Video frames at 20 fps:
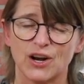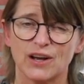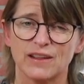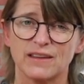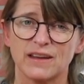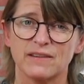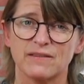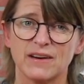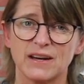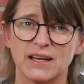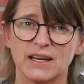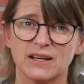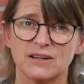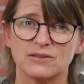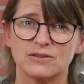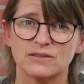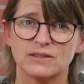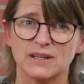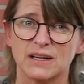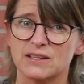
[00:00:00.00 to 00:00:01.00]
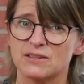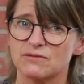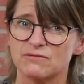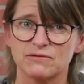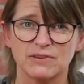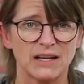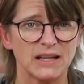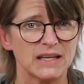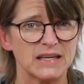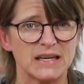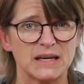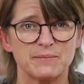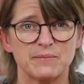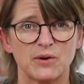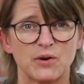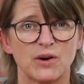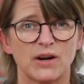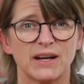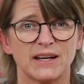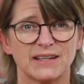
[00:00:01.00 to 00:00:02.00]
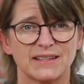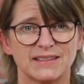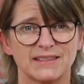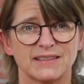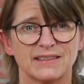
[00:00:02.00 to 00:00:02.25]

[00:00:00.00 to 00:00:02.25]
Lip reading: on their videos, that's really important.